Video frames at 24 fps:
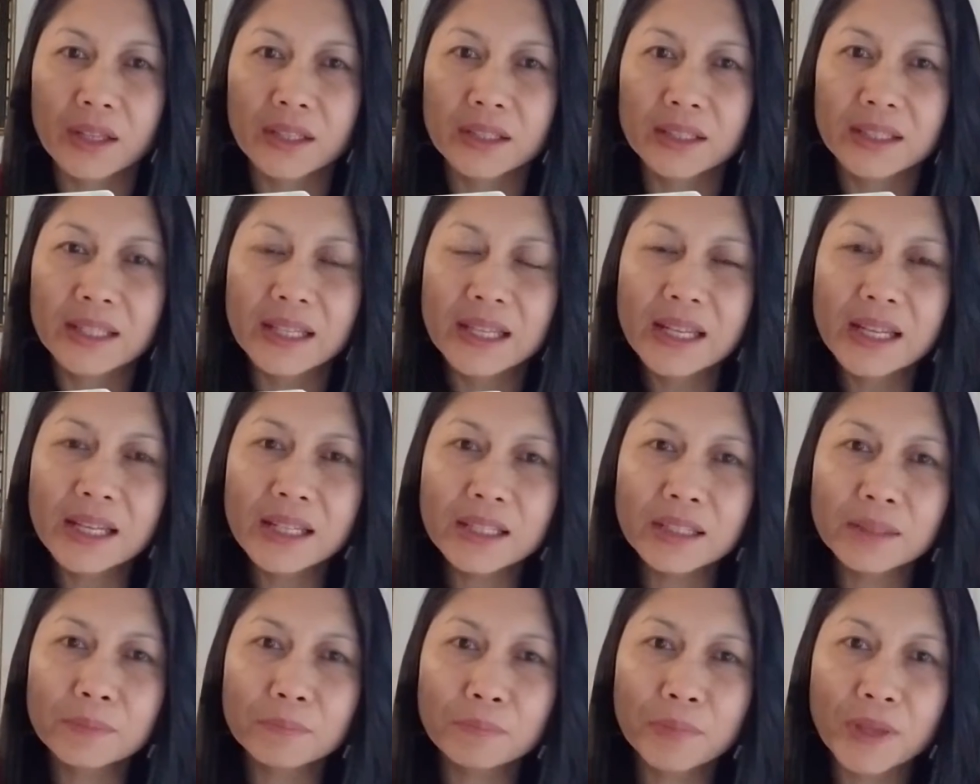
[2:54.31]

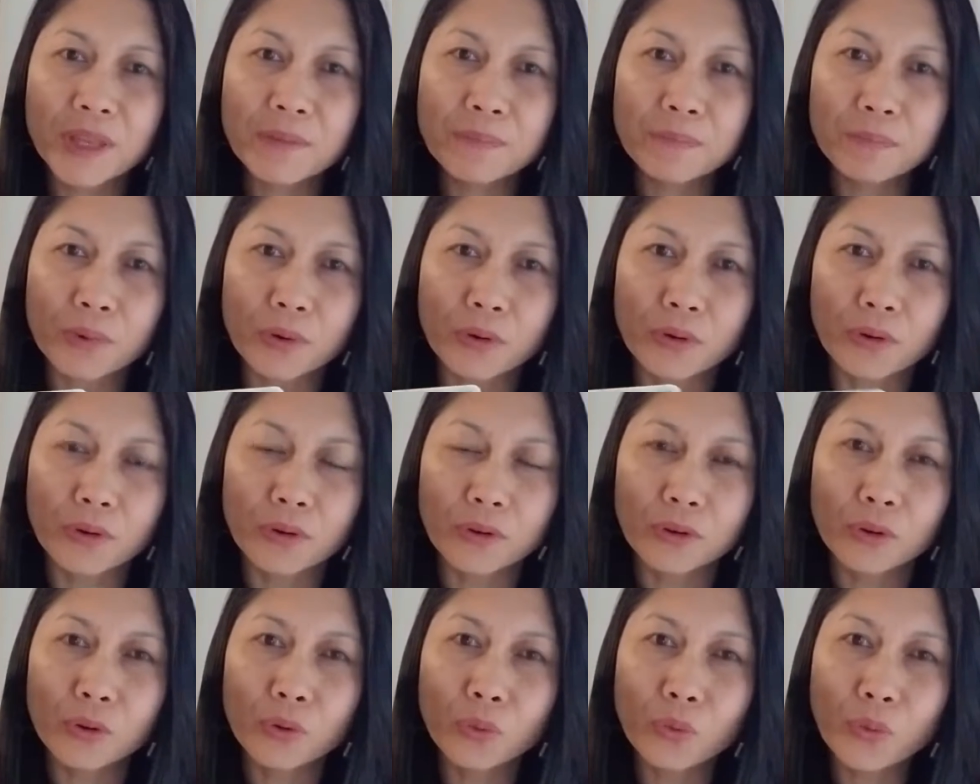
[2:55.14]
These
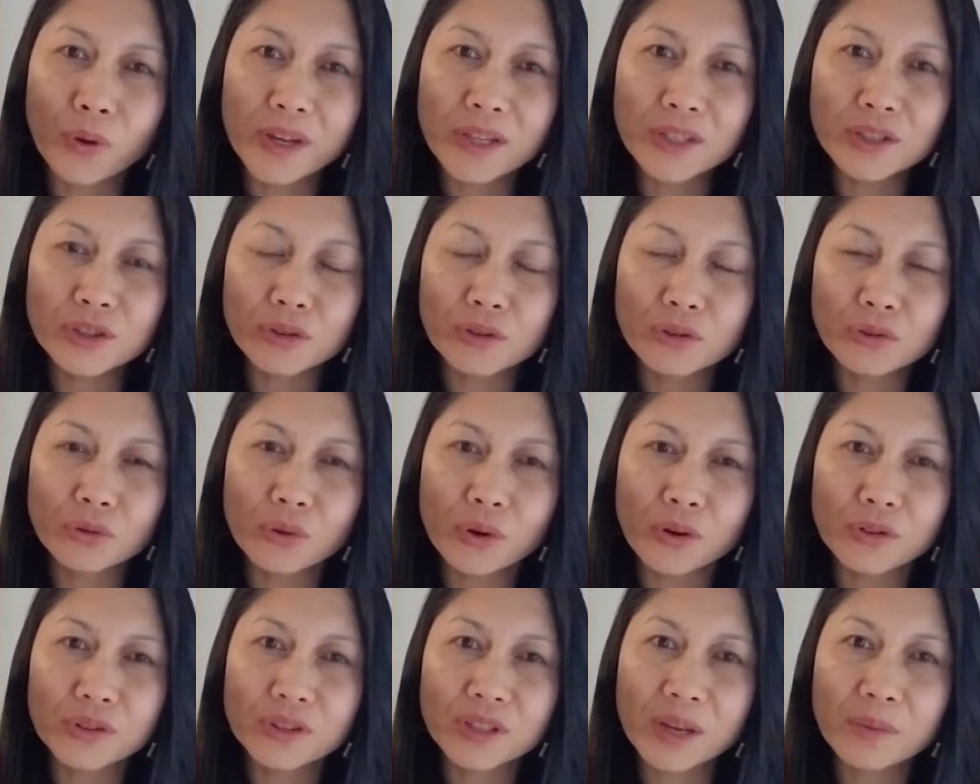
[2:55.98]
people who question to
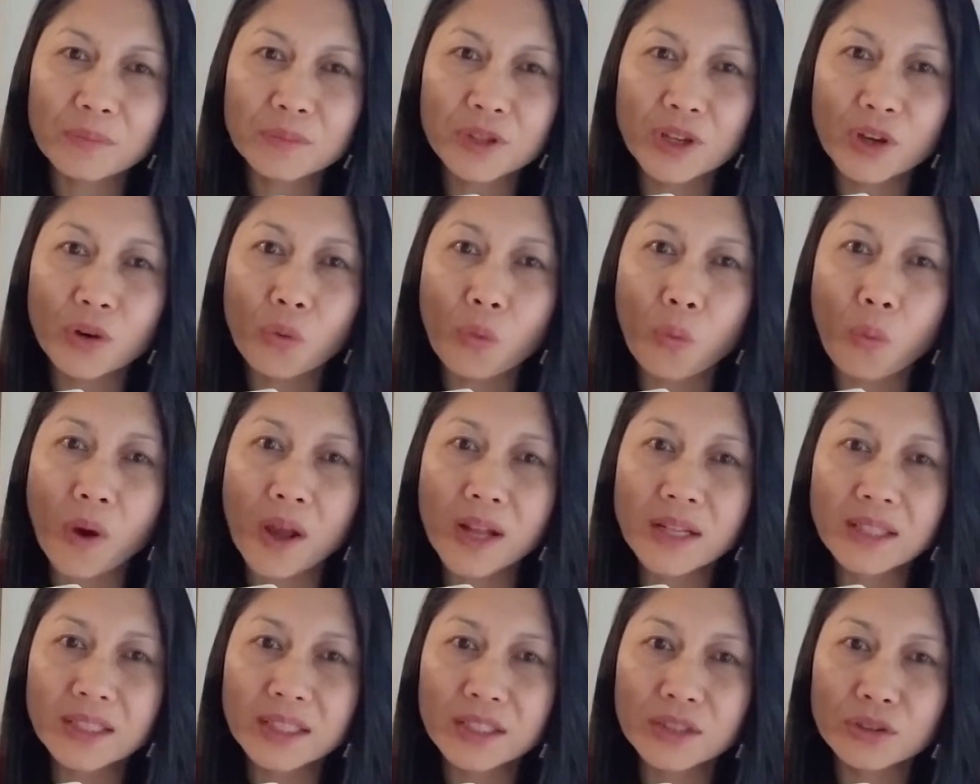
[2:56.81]
our subject
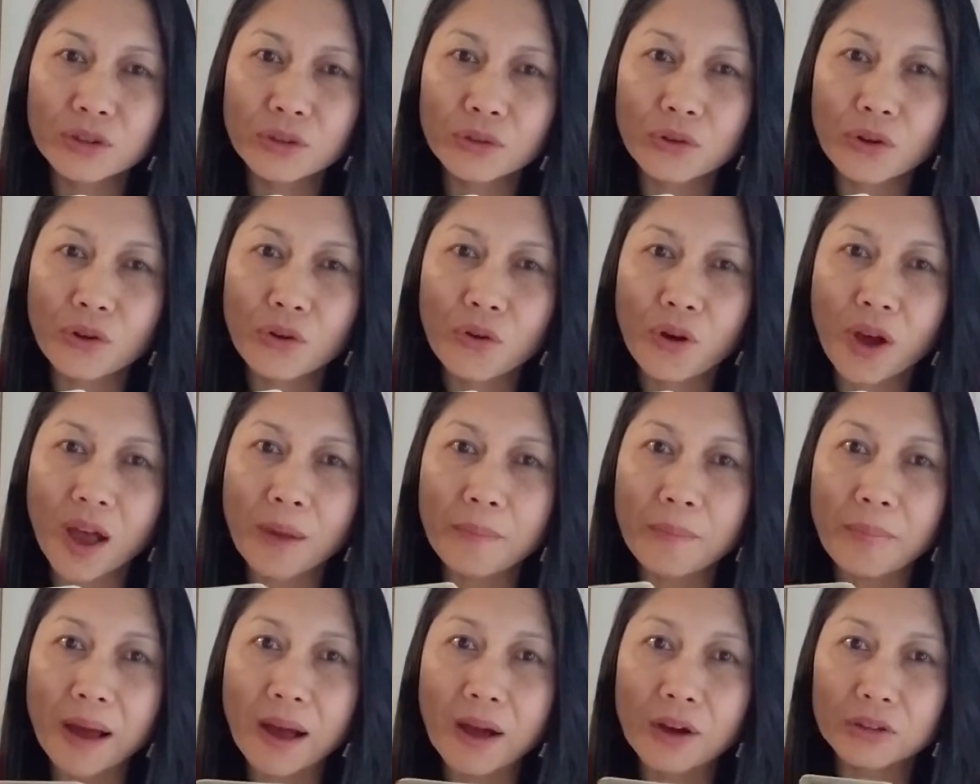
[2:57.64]
wanted to know
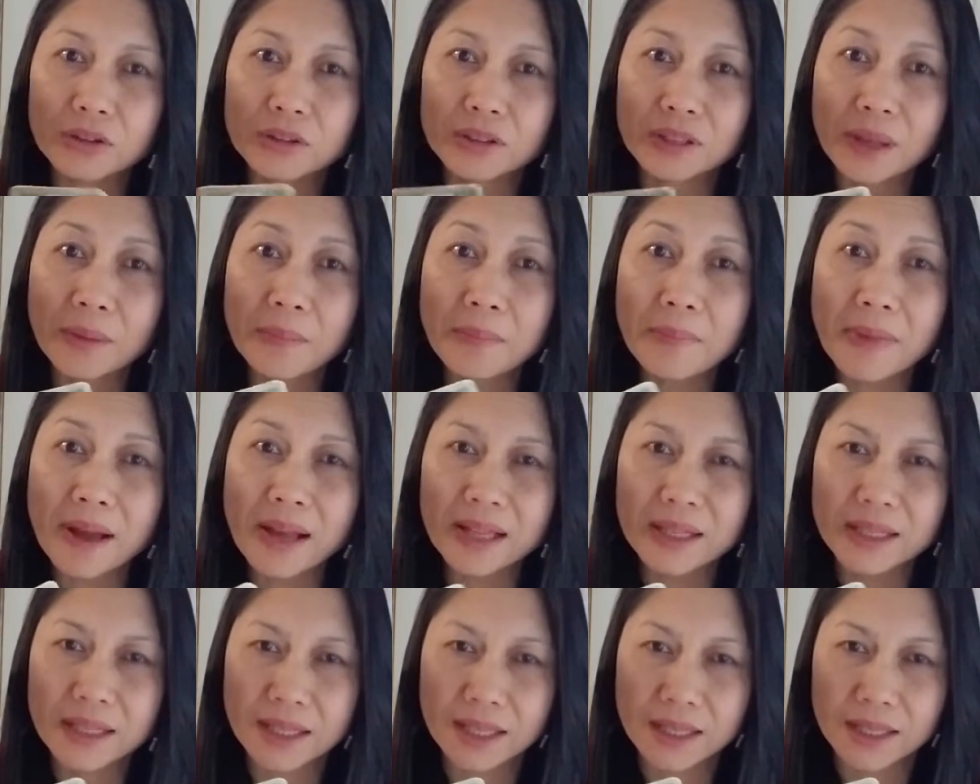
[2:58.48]
about the
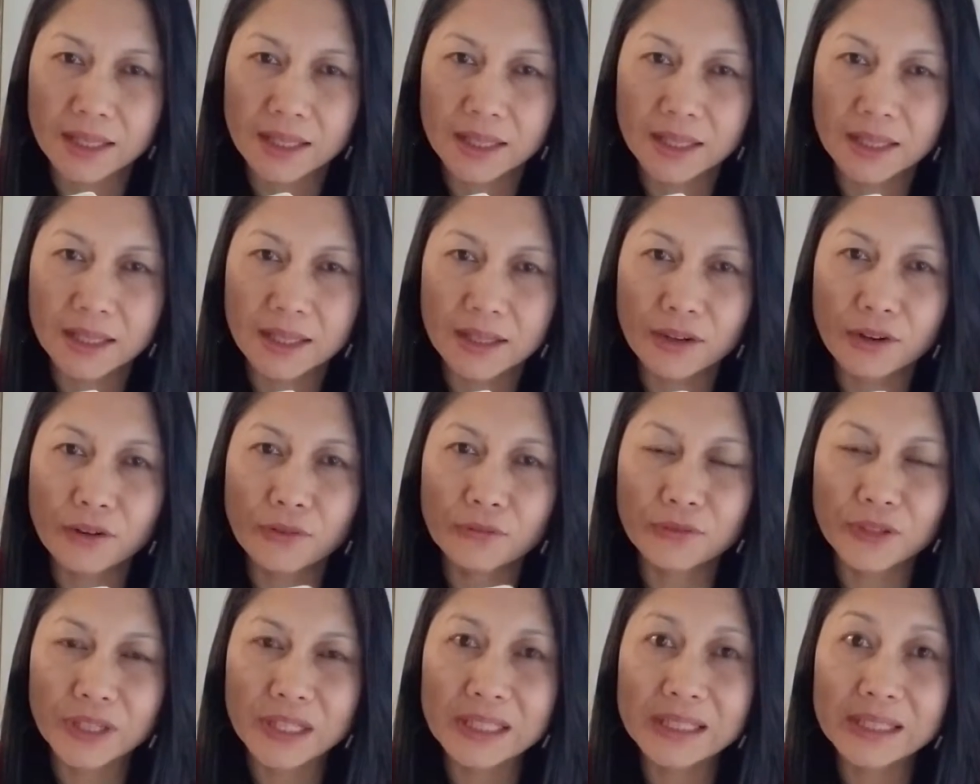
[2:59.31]
money
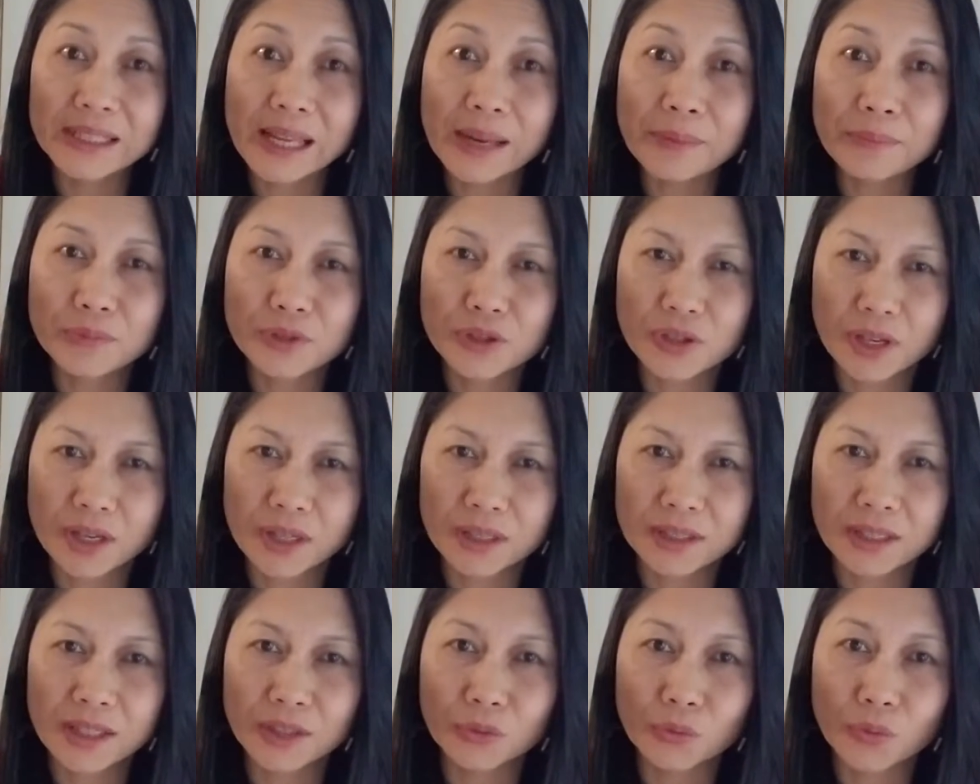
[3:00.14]
of this
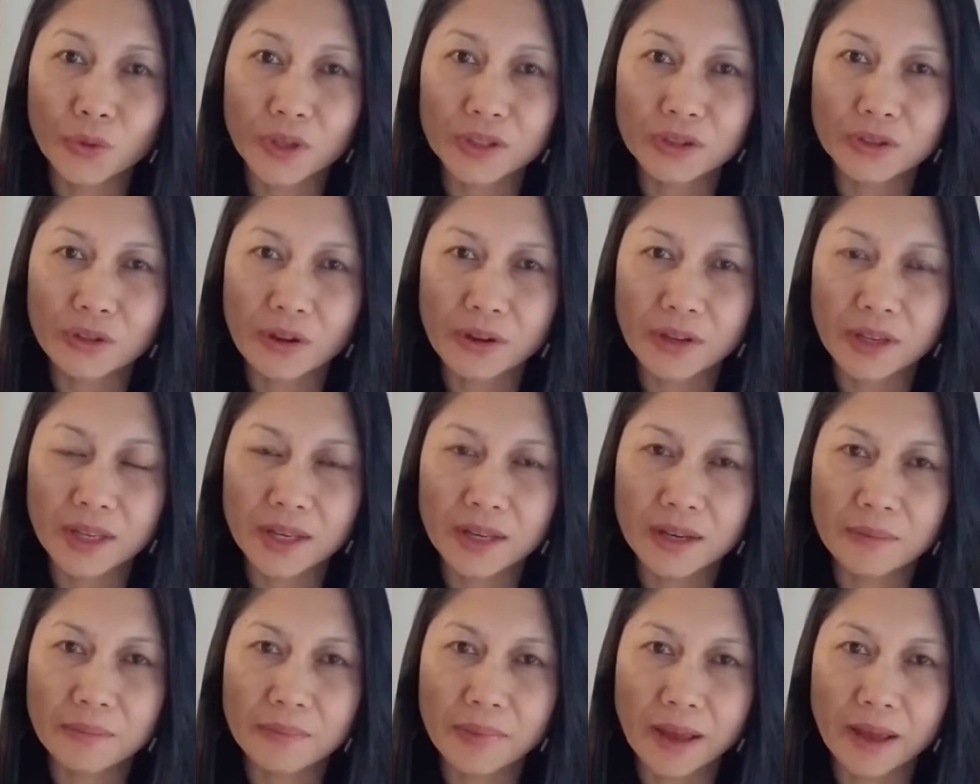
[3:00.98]
subject that we're
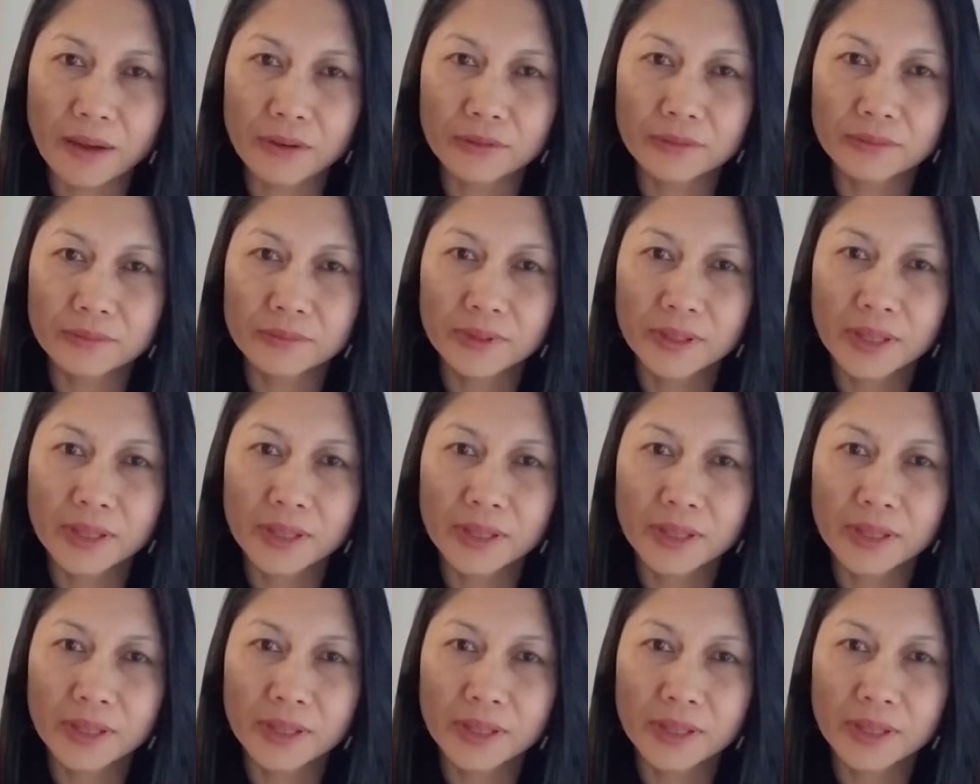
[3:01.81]
talking about.